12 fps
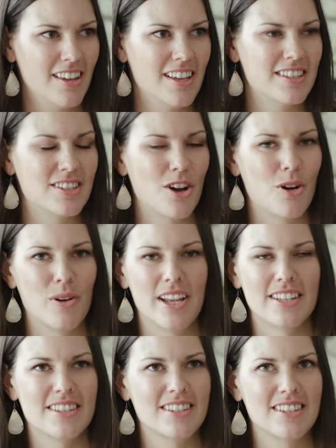So
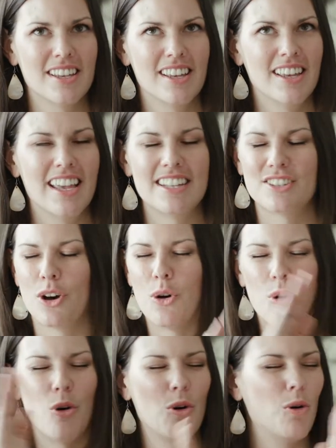it's a
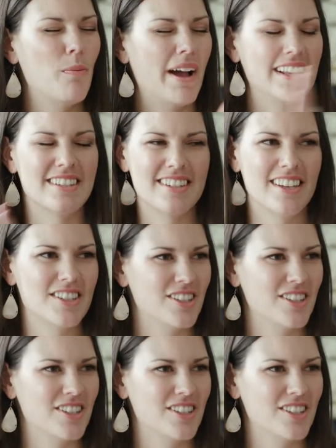whole mindset